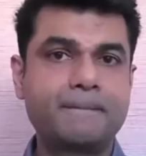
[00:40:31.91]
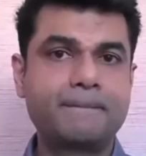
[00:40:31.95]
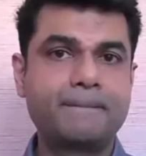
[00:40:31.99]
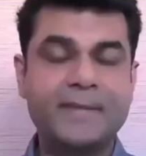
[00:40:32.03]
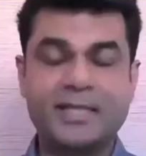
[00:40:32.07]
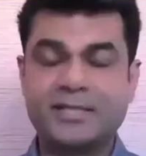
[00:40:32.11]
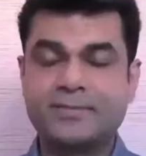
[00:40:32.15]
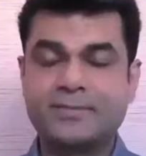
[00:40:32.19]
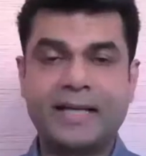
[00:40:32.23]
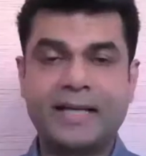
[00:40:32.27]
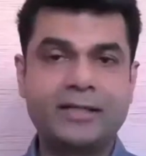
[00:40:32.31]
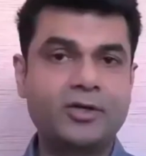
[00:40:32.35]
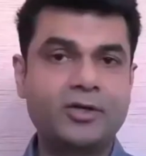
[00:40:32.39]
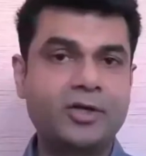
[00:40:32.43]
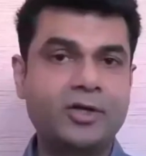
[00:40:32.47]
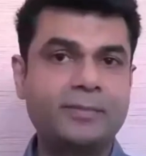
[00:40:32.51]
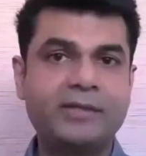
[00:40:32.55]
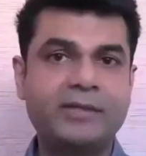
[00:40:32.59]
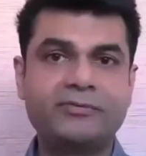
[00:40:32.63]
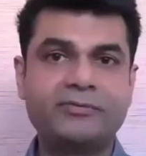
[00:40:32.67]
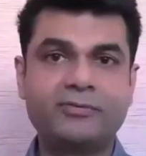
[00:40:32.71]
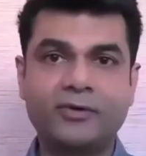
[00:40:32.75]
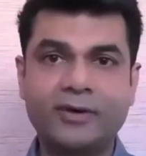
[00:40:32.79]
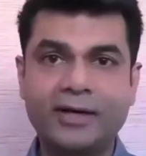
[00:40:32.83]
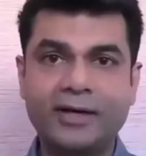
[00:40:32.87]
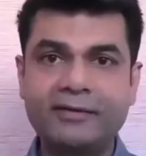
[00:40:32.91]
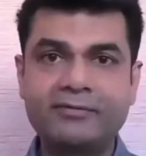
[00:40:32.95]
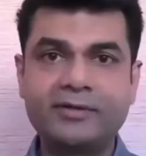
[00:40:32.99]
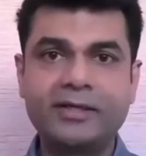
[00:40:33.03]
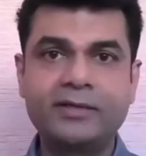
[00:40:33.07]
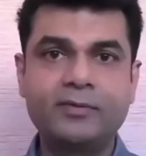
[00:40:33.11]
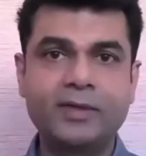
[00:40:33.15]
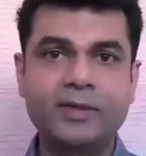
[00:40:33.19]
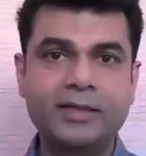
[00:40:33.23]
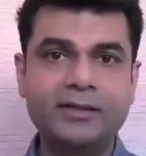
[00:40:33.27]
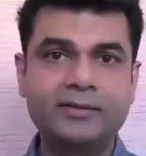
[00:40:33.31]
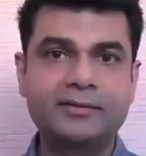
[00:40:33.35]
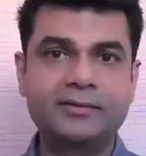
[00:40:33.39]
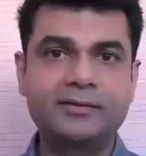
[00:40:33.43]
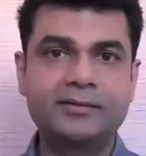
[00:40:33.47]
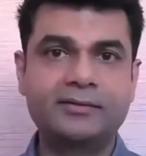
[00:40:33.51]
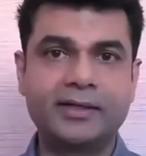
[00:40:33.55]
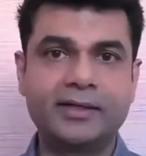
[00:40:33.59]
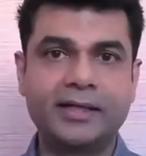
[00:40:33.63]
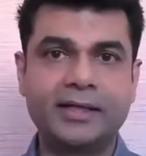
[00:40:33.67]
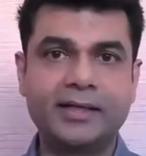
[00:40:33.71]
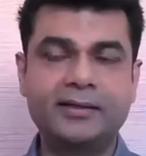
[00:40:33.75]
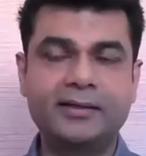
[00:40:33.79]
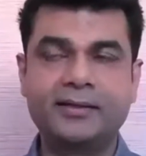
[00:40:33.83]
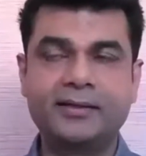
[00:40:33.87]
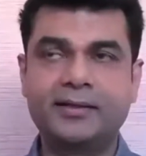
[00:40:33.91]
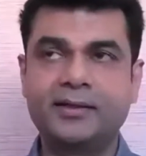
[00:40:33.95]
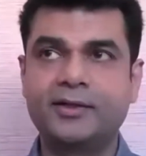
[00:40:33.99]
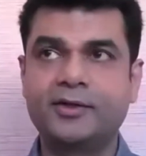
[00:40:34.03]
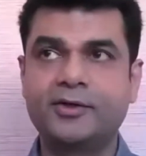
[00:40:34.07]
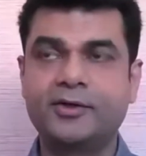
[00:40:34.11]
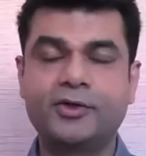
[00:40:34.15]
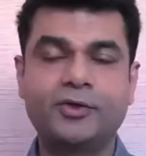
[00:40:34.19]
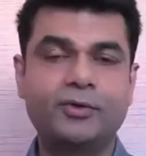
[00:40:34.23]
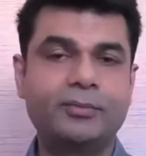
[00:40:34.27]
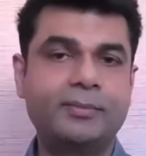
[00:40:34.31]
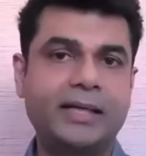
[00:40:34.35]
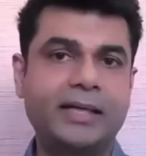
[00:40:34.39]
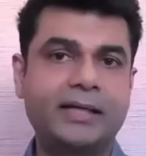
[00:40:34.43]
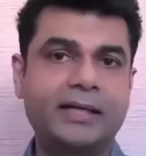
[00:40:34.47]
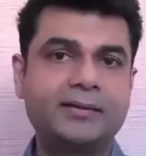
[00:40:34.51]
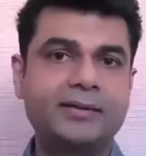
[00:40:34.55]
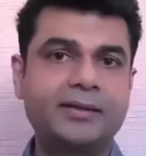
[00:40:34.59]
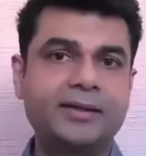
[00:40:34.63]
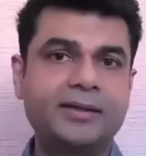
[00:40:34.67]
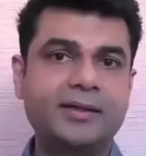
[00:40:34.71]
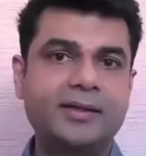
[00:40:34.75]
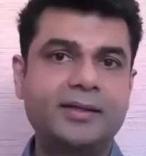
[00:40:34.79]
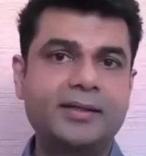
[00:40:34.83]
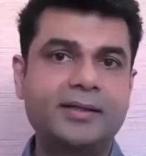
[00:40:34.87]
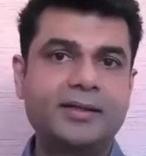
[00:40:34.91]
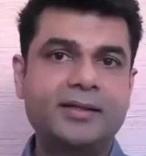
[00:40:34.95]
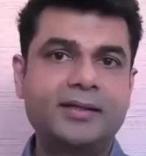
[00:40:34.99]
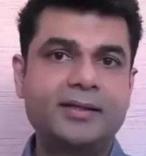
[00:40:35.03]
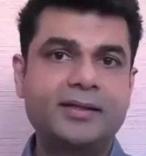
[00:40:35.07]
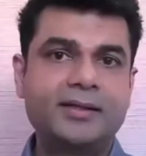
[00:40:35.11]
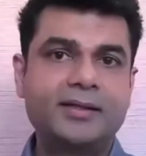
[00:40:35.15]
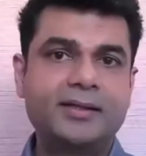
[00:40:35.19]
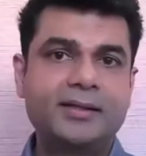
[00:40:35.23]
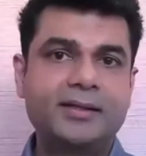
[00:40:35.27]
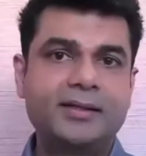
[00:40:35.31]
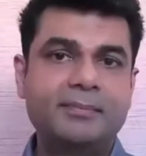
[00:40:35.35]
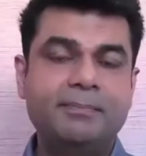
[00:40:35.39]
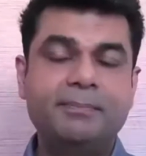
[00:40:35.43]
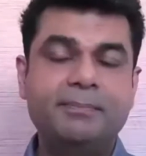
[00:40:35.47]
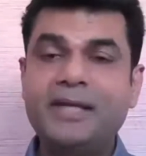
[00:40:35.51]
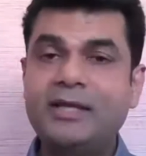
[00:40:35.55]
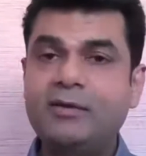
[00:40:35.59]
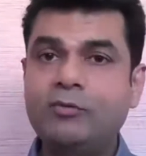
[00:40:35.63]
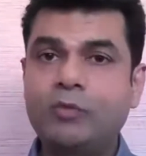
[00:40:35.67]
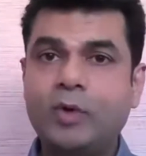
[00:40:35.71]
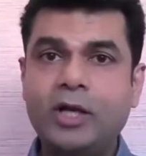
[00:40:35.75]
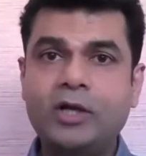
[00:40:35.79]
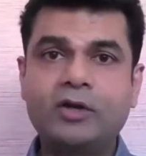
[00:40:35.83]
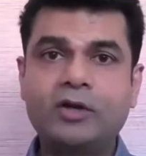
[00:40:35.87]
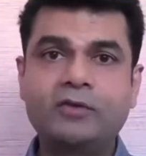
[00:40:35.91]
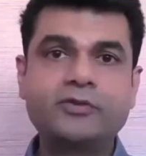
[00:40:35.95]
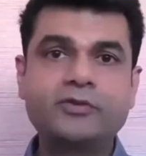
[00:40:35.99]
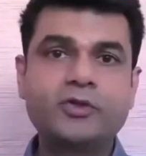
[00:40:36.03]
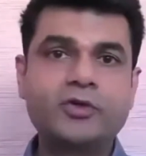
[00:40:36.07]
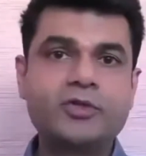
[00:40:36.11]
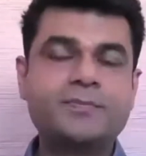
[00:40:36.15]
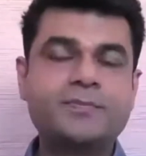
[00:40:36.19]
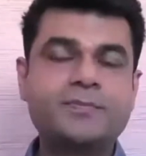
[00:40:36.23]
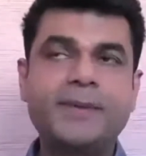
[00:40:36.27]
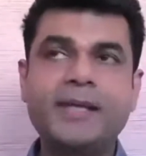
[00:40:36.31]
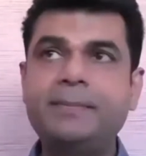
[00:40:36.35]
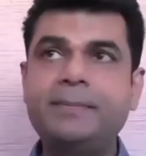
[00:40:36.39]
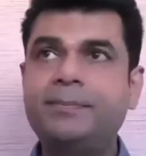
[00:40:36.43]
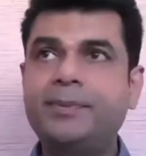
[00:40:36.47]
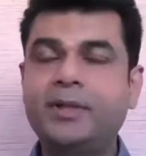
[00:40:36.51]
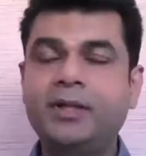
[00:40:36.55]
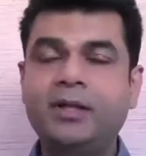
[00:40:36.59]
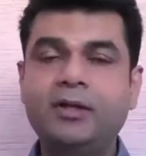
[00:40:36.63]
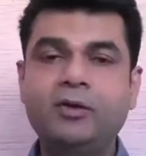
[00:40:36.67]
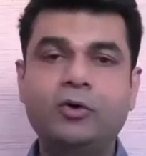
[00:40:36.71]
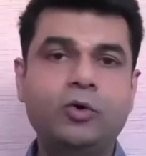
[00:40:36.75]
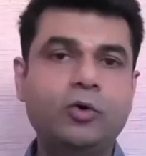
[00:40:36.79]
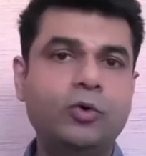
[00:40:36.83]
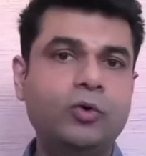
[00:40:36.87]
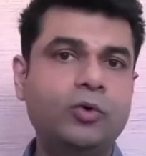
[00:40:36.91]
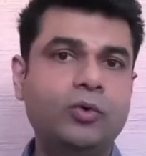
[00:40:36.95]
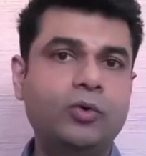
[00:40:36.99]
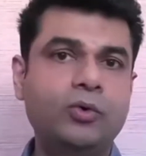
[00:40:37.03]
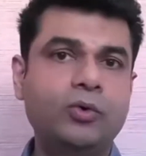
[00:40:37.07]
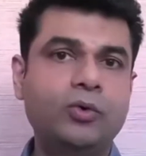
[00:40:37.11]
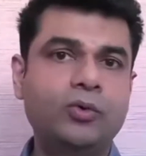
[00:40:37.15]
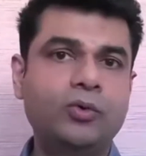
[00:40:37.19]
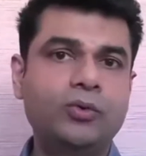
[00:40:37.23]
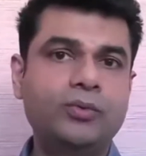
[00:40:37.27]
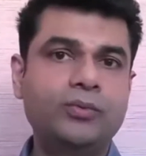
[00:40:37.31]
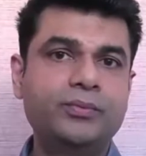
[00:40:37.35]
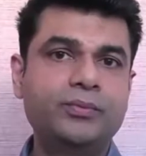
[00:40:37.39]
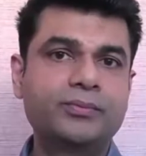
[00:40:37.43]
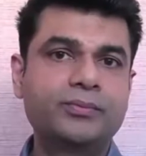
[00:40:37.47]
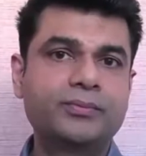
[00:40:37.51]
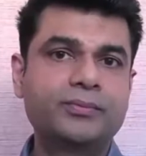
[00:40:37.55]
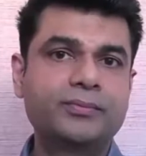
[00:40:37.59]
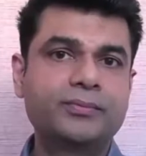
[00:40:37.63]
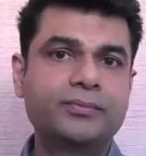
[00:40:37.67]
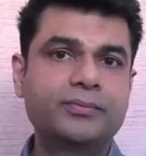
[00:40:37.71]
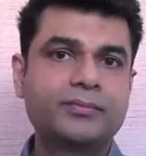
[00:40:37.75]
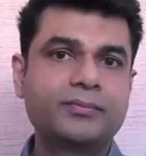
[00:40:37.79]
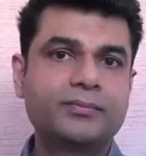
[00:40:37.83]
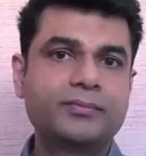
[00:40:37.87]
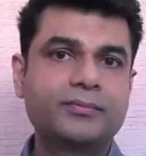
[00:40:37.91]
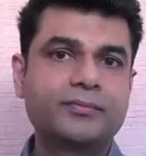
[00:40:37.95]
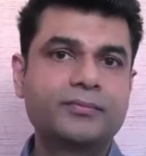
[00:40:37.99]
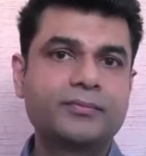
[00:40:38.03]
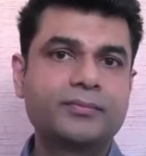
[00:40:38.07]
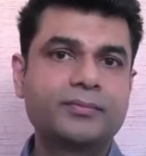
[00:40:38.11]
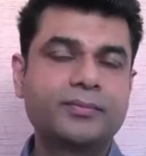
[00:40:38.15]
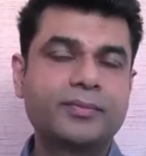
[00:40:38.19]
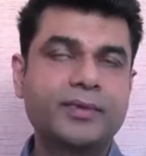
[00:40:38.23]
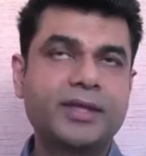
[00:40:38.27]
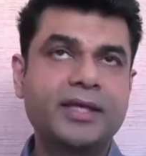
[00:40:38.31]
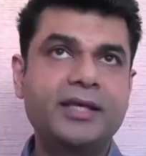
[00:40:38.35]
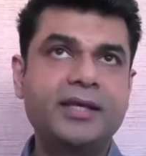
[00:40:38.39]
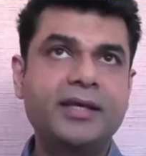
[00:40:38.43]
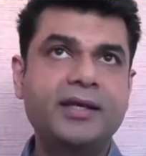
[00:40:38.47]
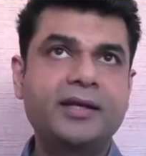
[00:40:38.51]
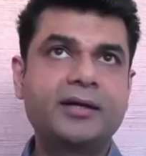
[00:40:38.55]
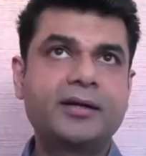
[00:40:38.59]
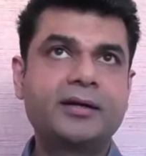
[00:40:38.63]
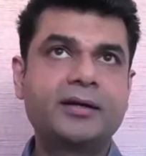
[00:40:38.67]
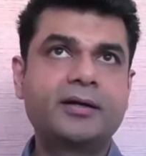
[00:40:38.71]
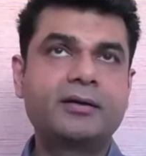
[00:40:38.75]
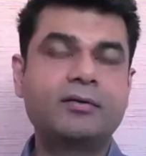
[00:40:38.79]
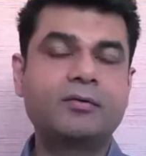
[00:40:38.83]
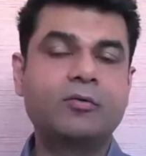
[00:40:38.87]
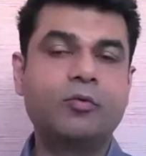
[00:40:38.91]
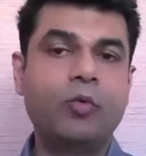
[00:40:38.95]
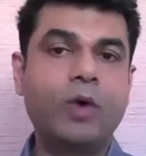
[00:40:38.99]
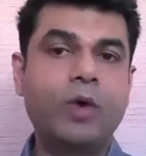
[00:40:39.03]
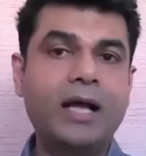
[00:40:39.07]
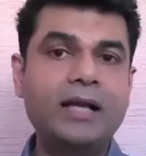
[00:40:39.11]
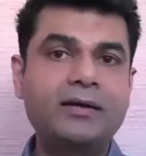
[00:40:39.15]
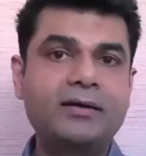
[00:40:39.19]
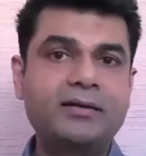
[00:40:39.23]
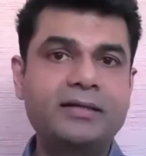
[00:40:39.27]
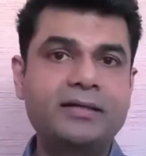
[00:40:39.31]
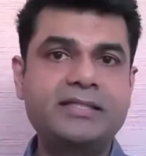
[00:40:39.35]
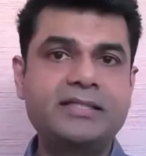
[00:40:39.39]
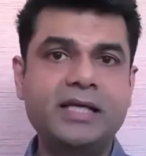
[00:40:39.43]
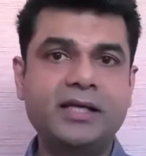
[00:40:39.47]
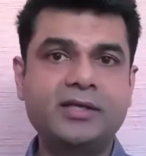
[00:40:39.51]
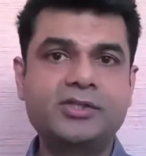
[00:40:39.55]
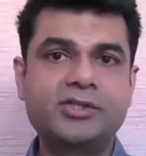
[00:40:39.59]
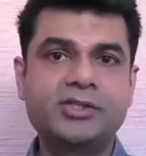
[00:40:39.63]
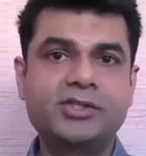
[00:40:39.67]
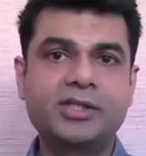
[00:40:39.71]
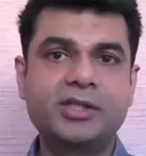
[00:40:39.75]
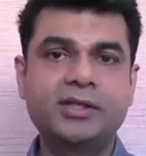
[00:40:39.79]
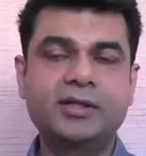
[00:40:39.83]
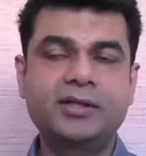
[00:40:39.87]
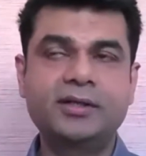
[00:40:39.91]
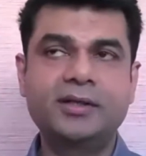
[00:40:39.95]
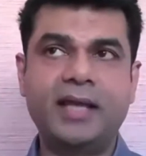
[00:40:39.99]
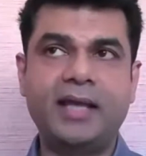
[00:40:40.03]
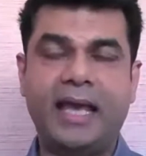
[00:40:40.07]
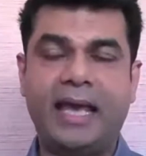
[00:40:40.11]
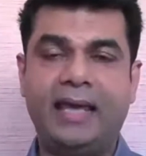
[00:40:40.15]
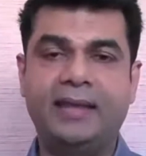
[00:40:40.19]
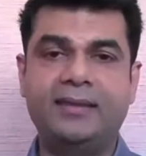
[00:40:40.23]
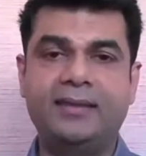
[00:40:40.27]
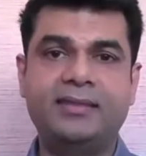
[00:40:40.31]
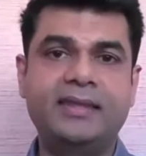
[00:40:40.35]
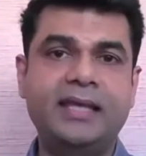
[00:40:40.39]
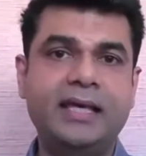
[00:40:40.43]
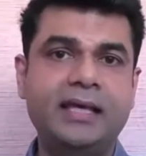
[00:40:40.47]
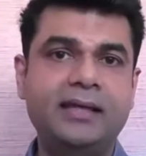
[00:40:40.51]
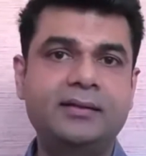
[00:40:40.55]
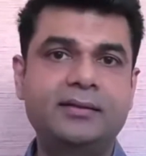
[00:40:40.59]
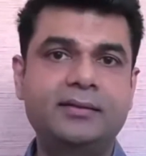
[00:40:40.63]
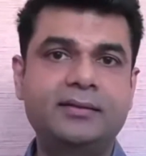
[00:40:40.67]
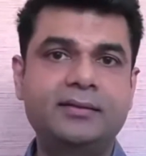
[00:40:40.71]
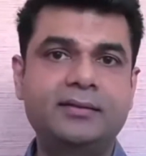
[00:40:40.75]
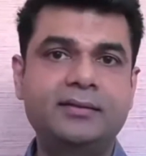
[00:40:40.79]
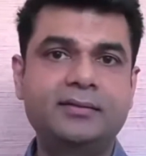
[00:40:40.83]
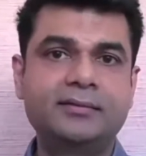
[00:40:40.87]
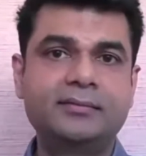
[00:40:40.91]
this might not be for everyone, right? You might be one of those people who hear one rejection and then